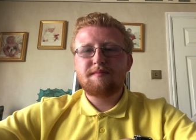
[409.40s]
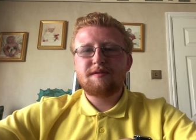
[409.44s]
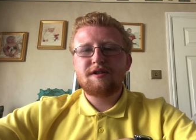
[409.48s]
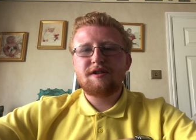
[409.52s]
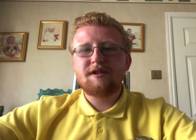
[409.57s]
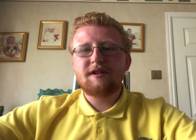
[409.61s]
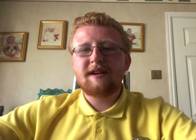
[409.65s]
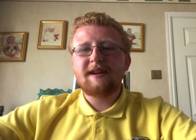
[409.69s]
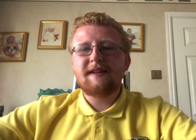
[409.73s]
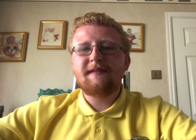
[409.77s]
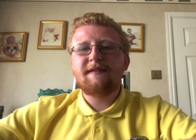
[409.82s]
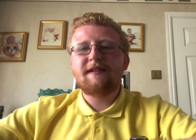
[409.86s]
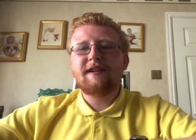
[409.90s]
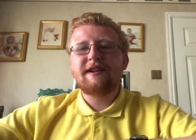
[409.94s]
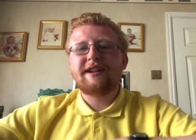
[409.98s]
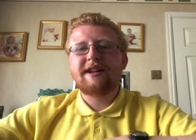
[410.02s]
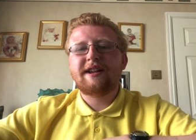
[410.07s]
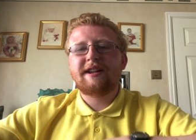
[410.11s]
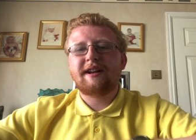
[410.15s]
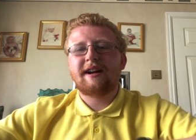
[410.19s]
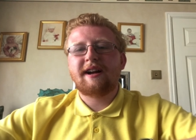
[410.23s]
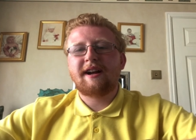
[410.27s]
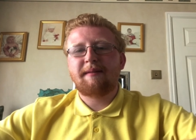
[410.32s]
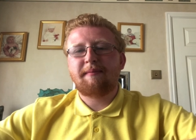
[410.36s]
Chucky versus
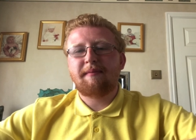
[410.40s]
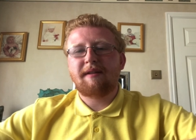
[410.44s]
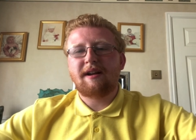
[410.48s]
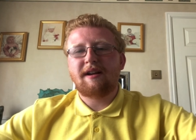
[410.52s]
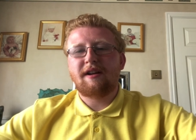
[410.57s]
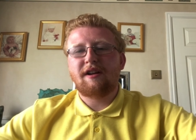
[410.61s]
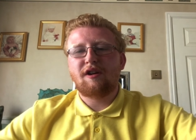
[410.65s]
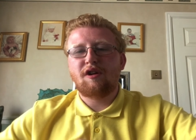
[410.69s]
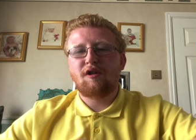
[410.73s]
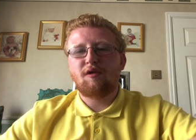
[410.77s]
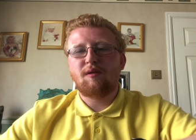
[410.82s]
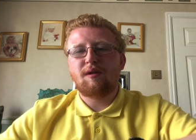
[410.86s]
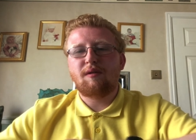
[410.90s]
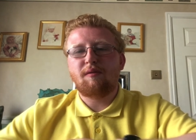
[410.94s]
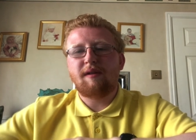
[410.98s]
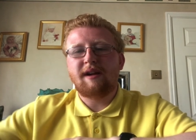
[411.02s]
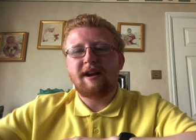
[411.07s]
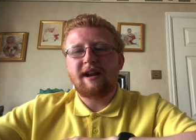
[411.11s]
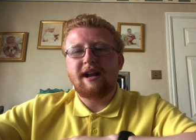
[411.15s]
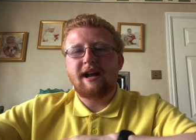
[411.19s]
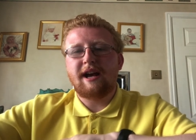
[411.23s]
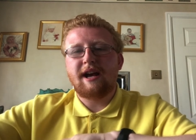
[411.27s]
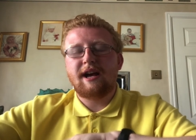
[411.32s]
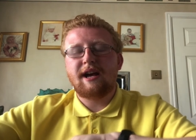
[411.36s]
Iron Man. Who would
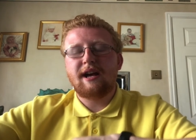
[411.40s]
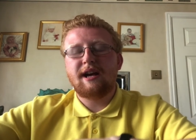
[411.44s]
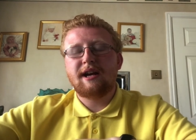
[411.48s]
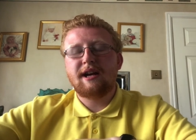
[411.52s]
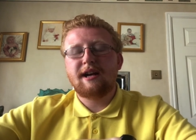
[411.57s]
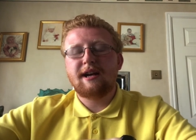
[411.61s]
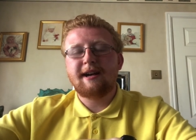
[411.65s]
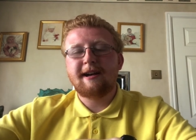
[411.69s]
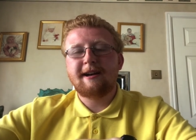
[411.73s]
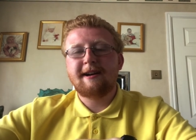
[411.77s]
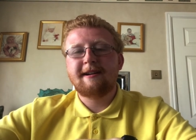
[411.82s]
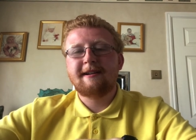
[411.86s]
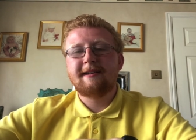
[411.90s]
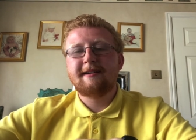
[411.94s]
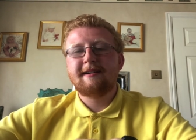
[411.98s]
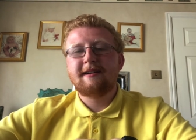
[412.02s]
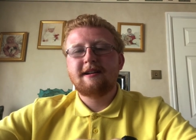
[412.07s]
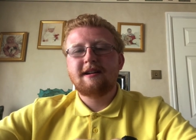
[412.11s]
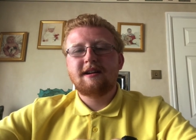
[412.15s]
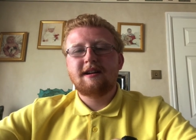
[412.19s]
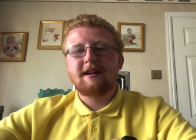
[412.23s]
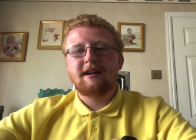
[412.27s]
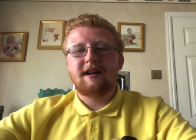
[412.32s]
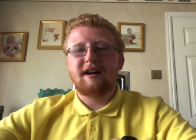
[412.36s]
win? Uh,
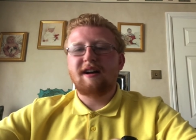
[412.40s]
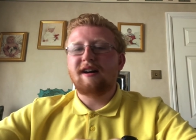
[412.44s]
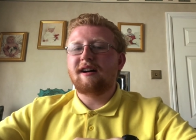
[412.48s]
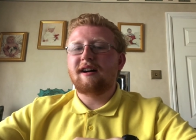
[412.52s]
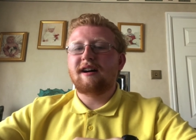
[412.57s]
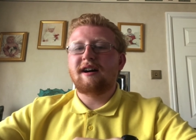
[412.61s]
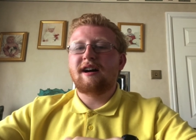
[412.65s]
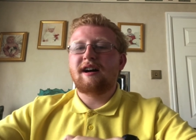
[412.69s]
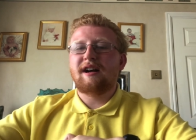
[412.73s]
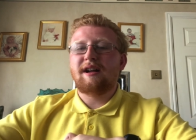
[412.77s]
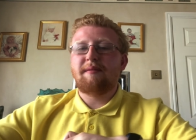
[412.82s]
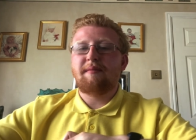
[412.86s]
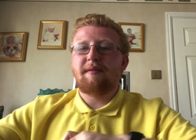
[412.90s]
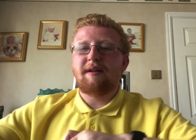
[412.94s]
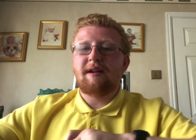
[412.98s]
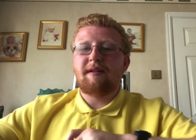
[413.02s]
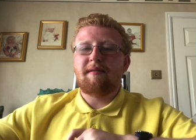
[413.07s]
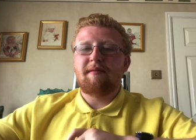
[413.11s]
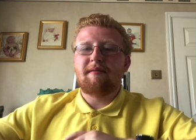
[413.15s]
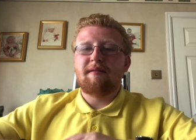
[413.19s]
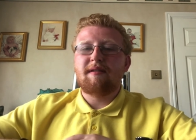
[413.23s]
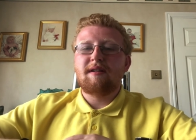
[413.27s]
Iron Man.